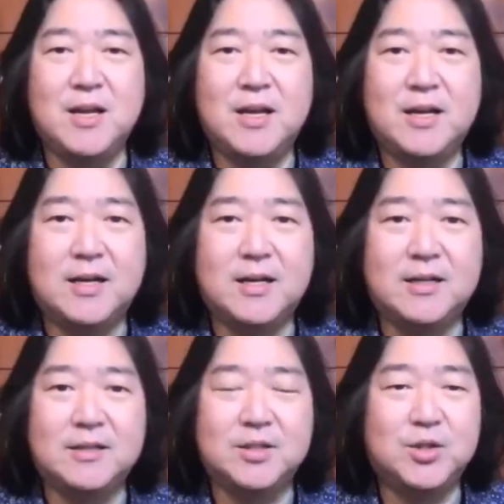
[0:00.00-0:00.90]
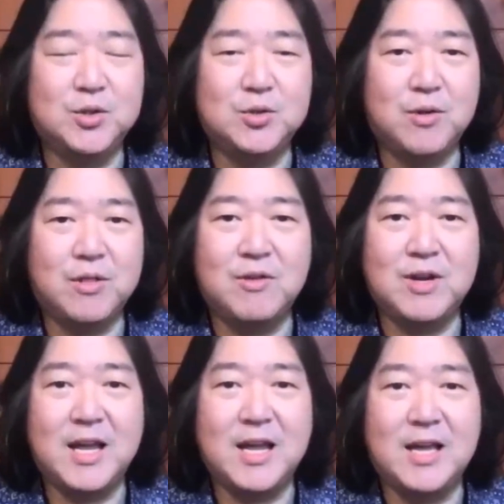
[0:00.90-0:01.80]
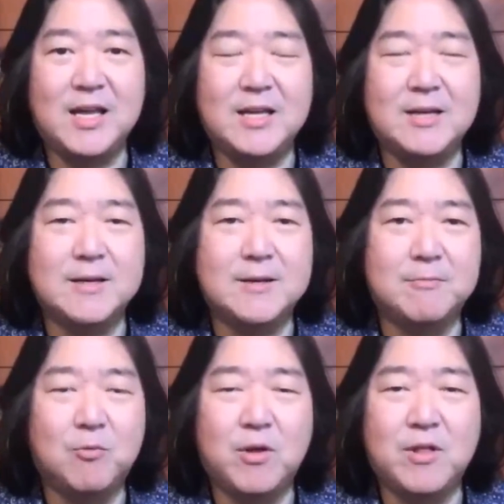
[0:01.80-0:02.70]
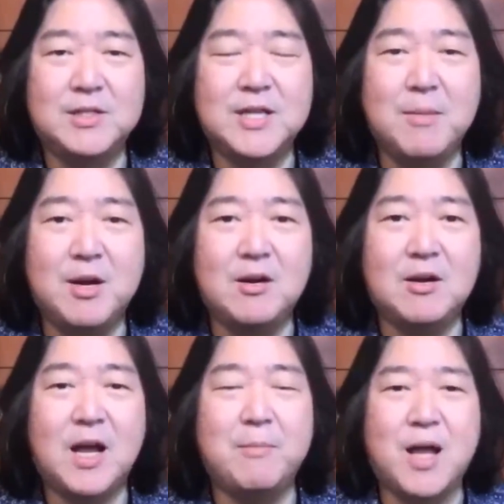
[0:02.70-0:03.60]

uh, two or three day um, worth of seminar. I'm,